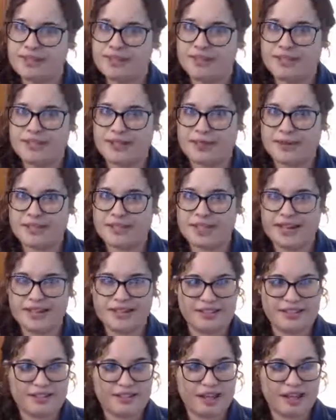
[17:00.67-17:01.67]
Does that make
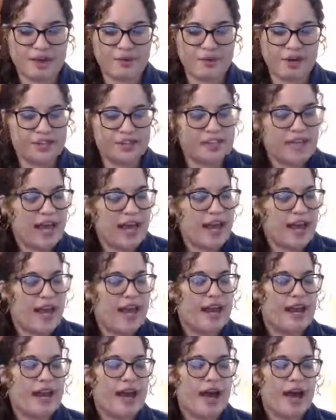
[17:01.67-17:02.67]
sense? You see how that works?
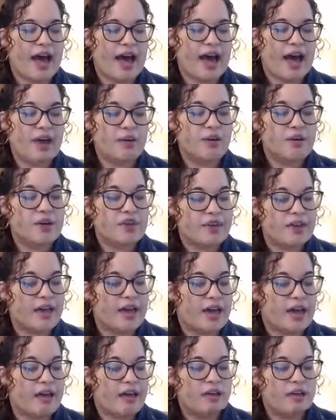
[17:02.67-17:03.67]
And I would
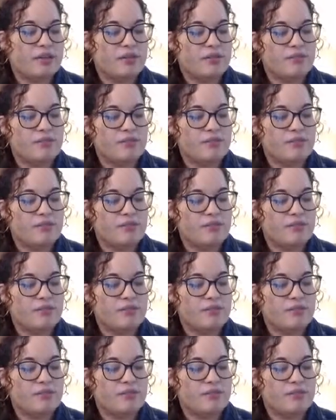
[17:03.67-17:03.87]
then